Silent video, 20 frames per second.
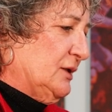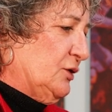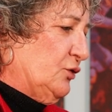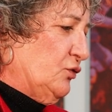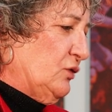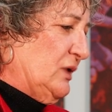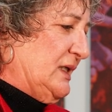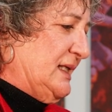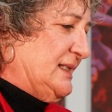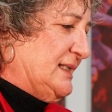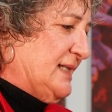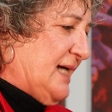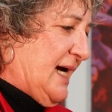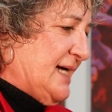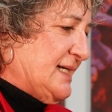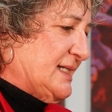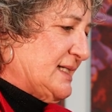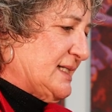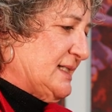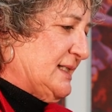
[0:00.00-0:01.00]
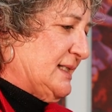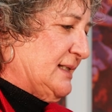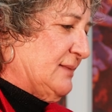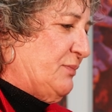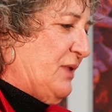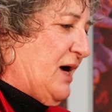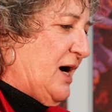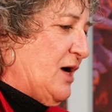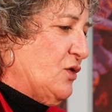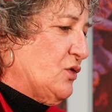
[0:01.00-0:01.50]
great Aslan,
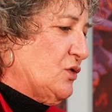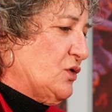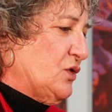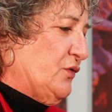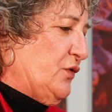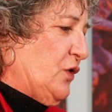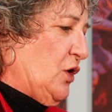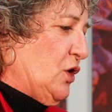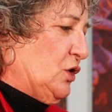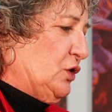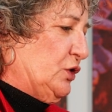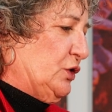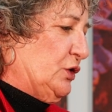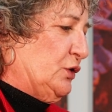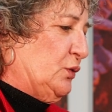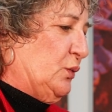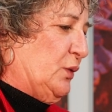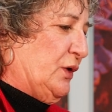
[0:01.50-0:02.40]
power of all good,